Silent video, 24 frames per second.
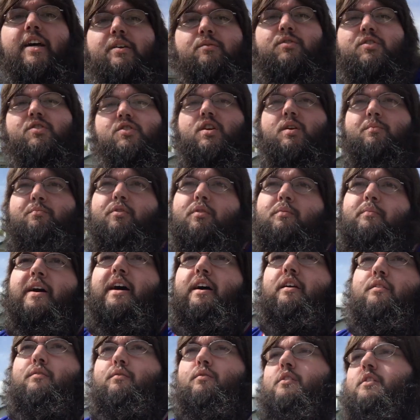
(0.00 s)
Yeah, it was cheaper to
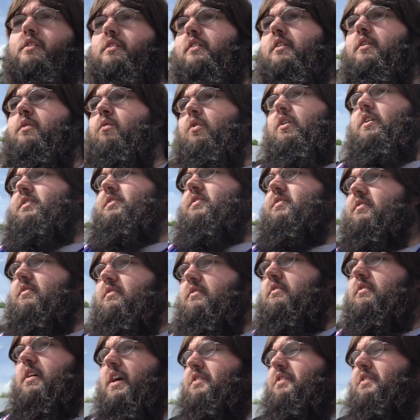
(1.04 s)
buy 3 than it was.